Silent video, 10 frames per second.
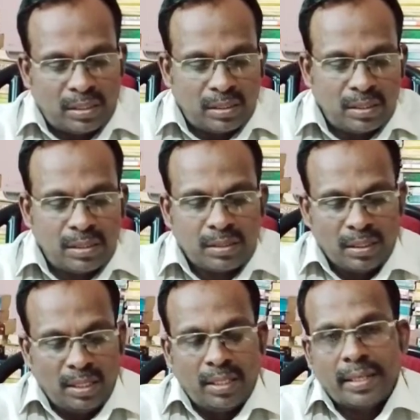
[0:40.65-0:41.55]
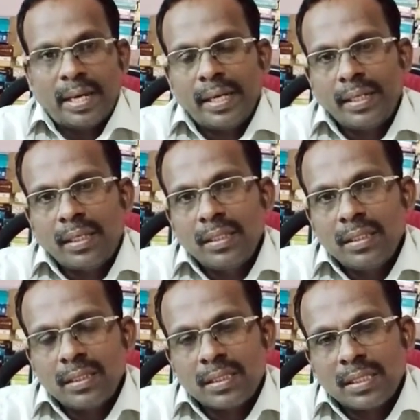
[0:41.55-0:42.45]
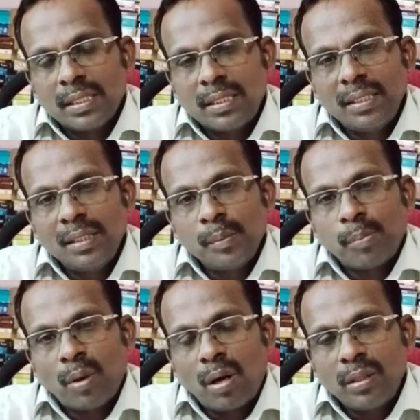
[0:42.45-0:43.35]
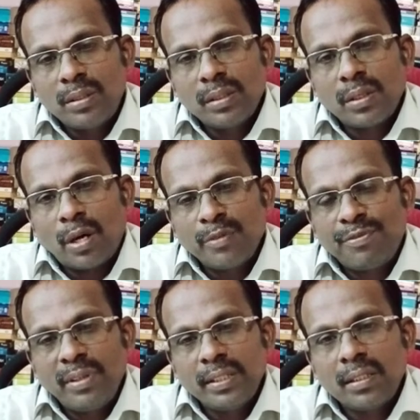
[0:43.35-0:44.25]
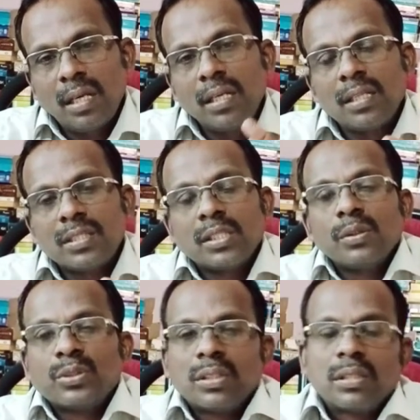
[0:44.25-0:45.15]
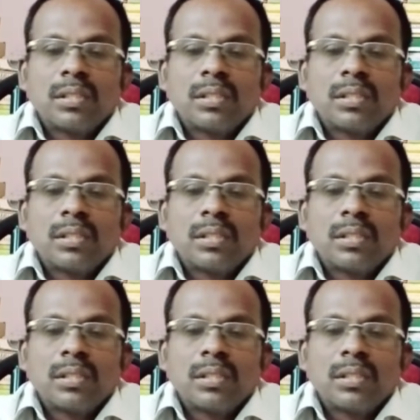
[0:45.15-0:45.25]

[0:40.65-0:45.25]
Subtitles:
that is character, setting, plot, conflict, and resolution.